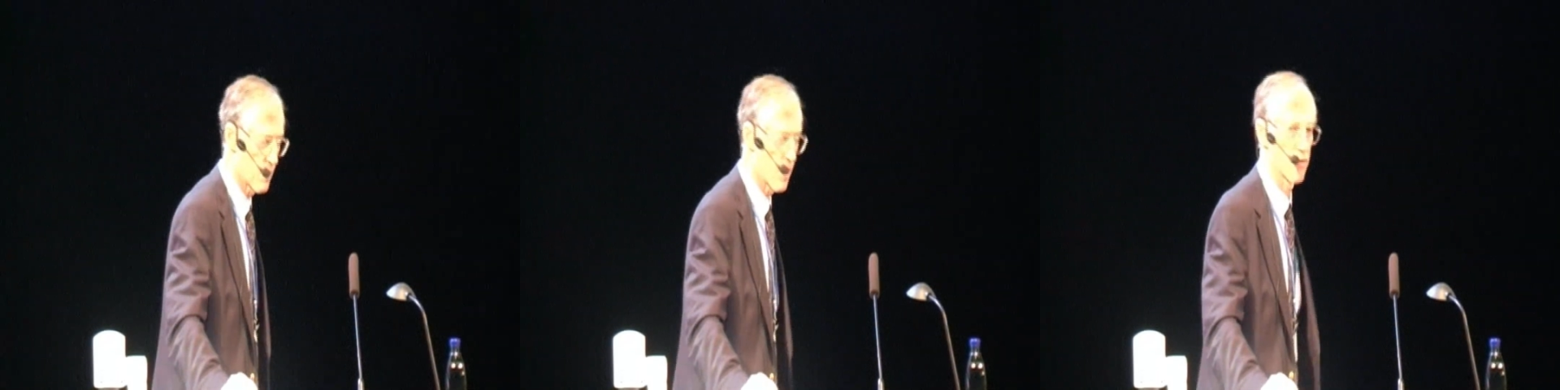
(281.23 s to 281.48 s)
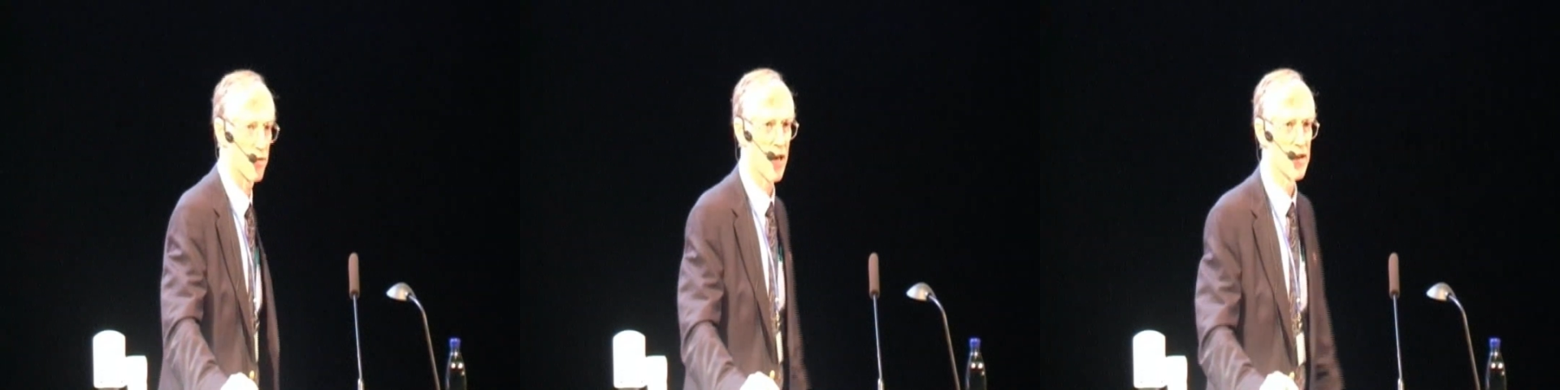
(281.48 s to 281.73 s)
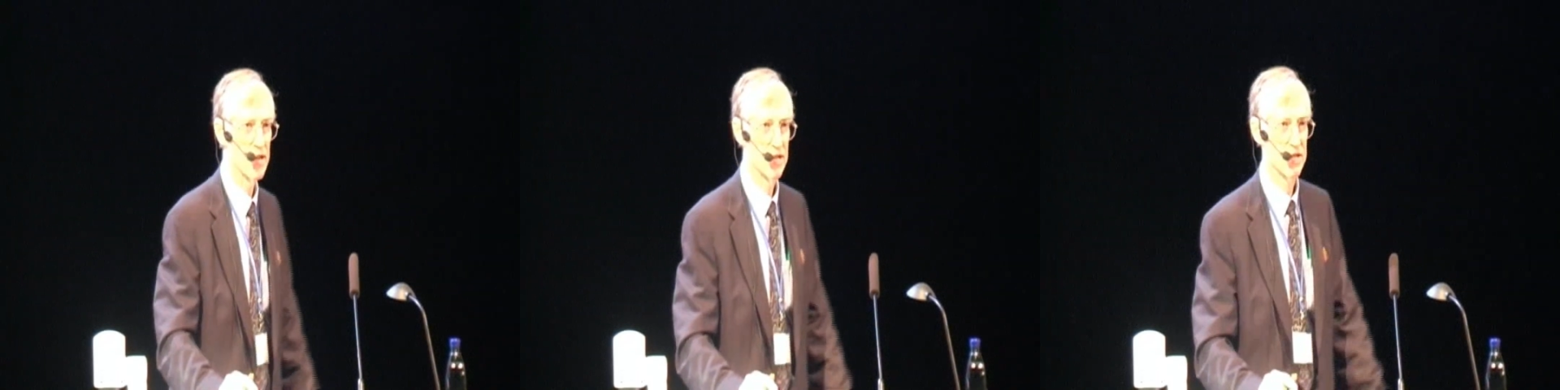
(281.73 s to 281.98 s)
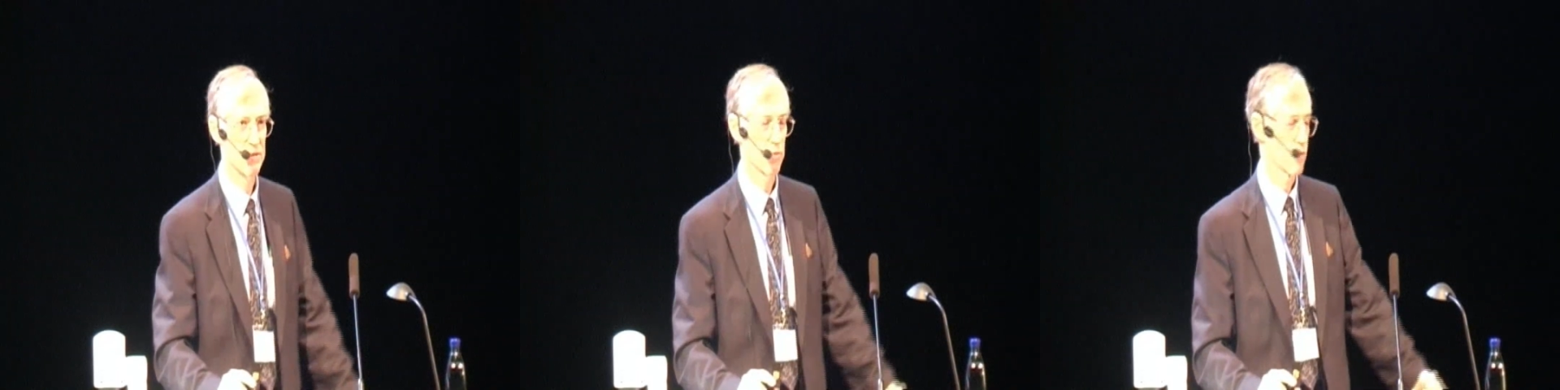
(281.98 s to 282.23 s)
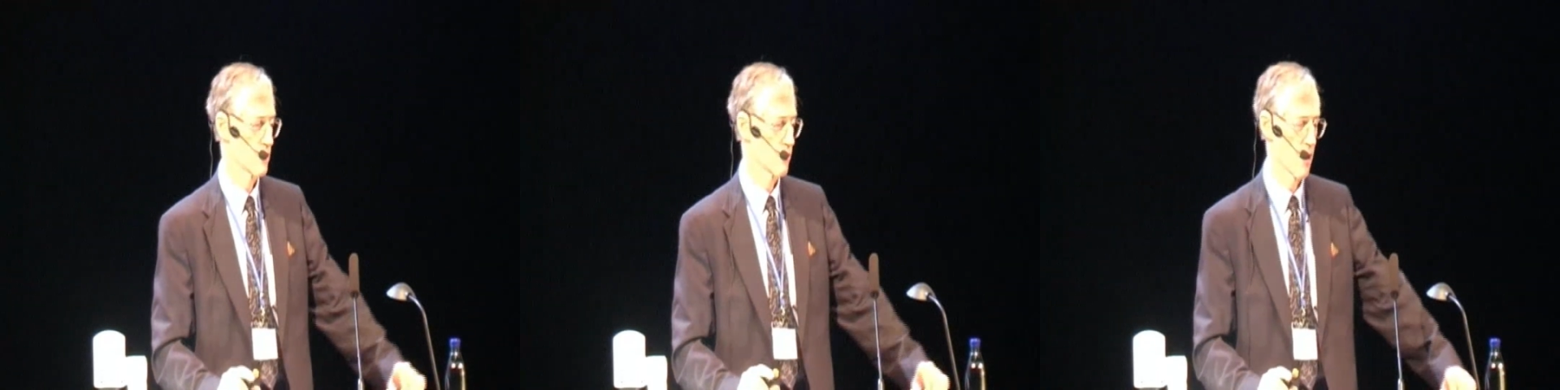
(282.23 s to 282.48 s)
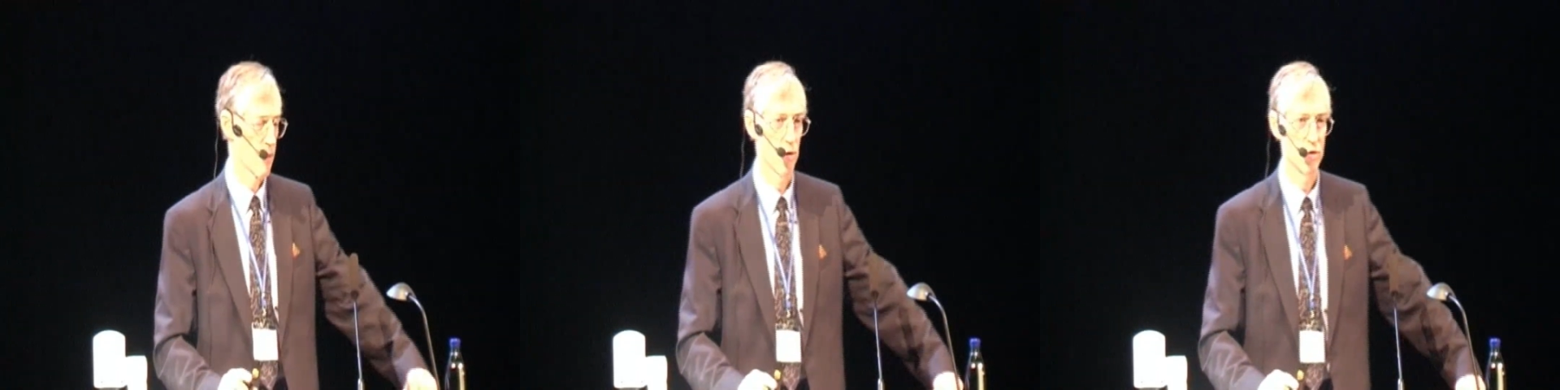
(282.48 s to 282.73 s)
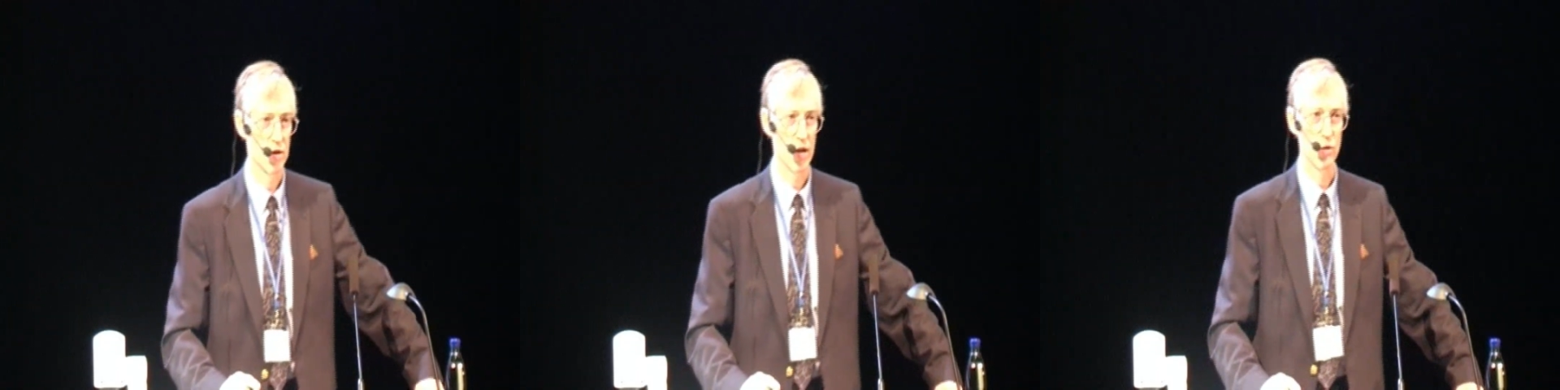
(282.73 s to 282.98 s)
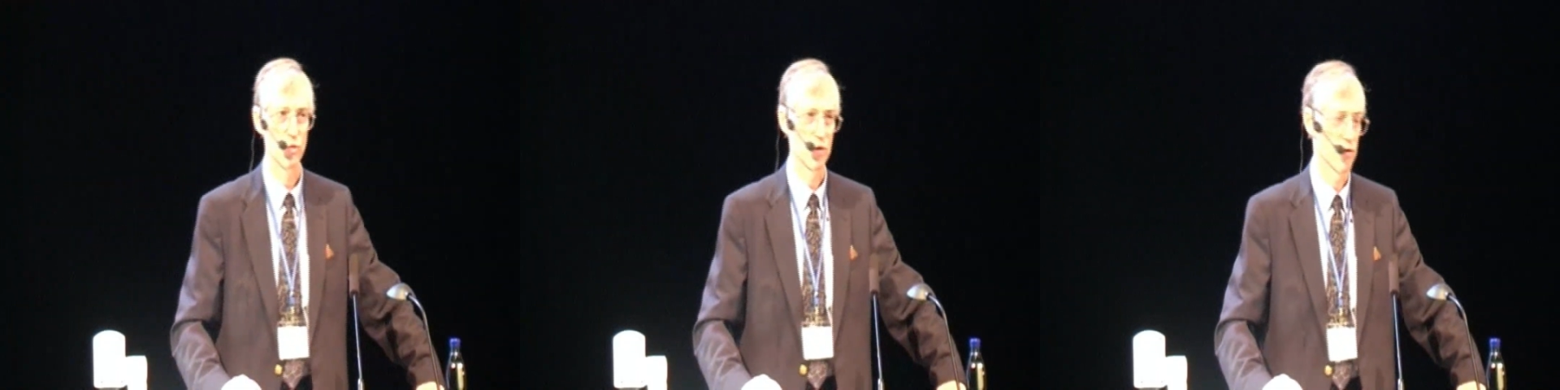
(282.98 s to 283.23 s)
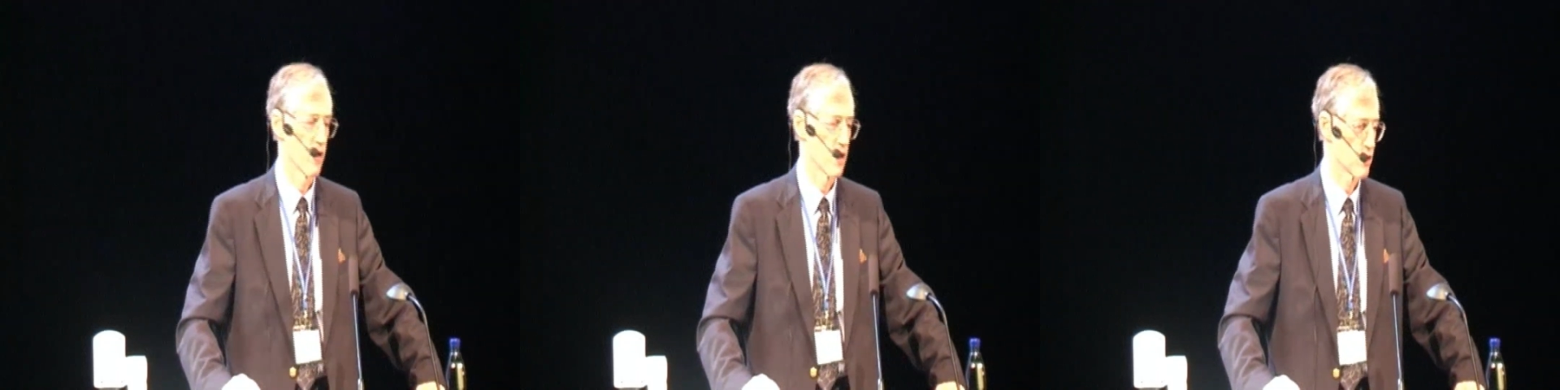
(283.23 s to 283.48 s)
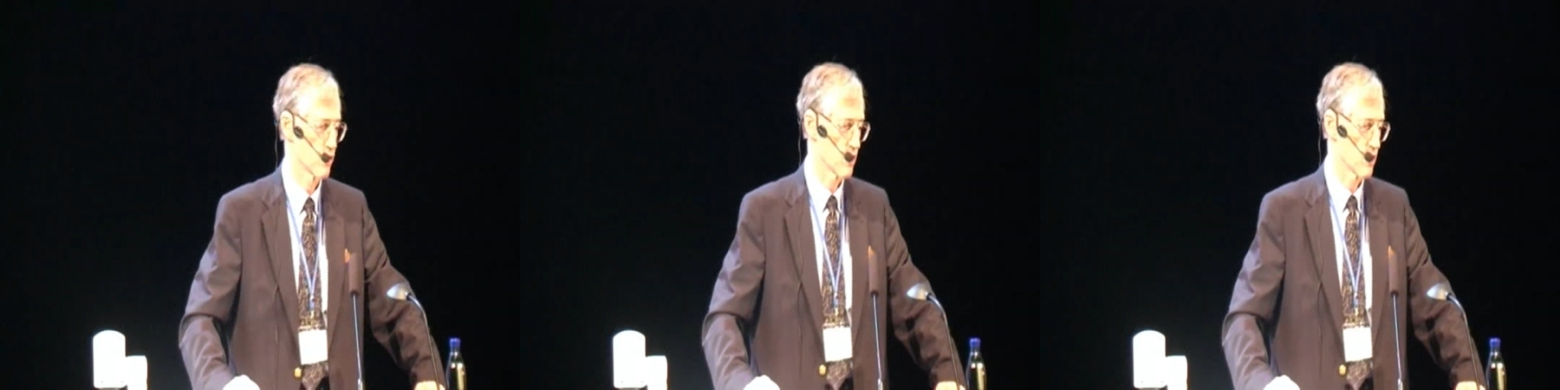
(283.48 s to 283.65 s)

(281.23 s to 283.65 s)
Pat Thaddeus was my postdoctoral advisor